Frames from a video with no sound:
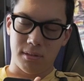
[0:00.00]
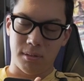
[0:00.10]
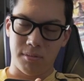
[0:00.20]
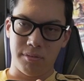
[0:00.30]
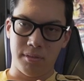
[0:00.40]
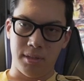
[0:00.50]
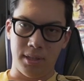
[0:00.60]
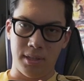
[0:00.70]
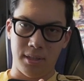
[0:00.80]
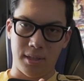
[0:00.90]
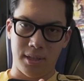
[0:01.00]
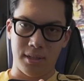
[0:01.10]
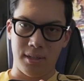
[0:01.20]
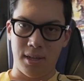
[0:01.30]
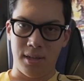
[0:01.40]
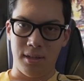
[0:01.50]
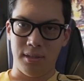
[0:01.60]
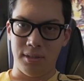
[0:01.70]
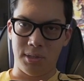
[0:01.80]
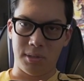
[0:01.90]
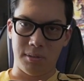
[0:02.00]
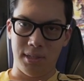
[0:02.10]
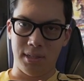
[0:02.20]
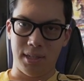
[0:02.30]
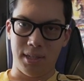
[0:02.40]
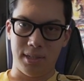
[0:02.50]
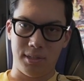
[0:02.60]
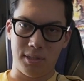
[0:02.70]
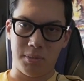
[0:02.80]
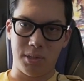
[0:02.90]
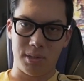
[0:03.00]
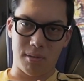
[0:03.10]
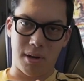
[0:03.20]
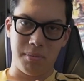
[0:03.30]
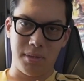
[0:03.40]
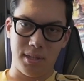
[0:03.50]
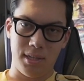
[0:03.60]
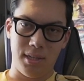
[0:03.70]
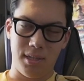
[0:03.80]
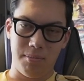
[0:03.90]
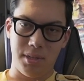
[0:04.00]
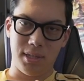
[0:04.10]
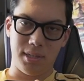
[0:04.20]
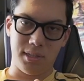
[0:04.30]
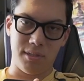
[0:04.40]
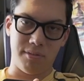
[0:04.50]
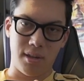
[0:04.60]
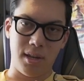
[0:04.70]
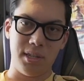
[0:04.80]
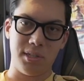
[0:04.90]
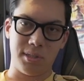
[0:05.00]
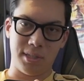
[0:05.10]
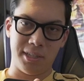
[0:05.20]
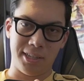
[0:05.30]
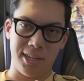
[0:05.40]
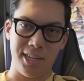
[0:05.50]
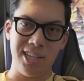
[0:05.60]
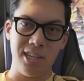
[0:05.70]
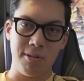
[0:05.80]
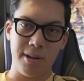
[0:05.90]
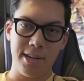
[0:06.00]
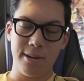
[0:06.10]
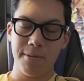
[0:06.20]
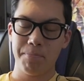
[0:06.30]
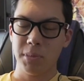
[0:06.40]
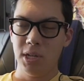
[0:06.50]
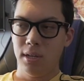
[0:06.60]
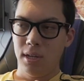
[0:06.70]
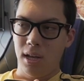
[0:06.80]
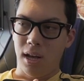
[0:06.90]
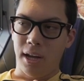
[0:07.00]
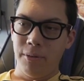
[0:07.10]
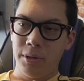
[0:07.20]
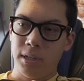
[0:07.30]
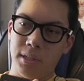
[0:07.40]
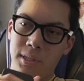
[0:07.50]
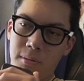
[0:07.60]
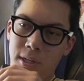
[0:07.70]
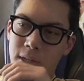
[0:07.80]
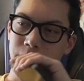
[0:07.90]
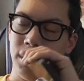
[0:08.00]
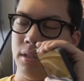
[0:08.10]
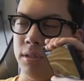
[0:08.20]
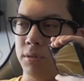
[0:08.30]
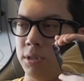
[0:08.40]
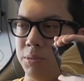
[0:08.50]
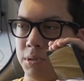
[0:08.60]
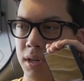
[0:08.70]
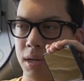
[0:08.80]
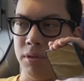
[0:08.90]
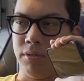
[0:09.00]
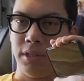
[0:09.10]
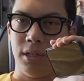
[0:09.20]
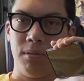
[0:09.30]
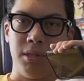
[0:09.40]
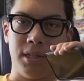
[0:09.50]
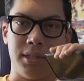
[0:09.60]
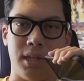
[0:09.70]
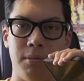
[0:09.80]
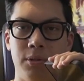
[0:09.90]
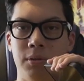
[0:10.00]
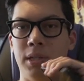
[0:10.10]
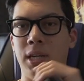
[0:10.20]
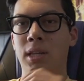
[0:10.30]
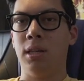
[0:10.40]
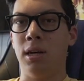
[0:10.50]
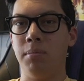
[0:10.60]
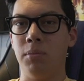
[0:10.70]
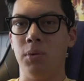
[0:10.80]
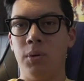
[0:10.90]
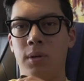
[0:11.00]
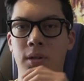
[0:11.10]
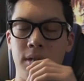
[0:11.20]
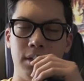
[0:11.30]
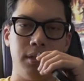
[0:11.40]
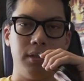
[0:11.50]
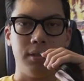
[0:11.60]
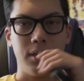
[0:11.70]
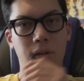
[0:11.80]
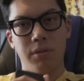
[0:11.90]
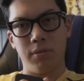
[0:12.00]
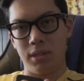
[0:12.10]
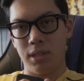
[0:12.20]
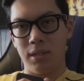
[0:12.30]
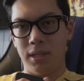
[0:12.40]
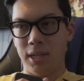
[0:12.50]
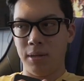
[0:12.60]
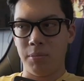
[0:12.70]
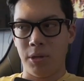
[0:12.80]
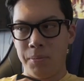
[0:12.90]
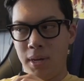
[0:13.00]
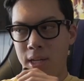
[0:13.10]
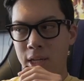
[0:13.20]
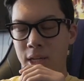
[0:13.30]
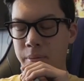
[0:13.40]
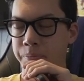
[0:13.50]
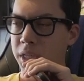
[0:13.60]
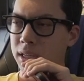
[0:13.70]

Hopefully I can edit in screen like subscribe thingy, because if not, I just like an idiot right here. I would honestly recommend you subscribe over there because I'm doing a lot more stuff over there than I am on Maddie M.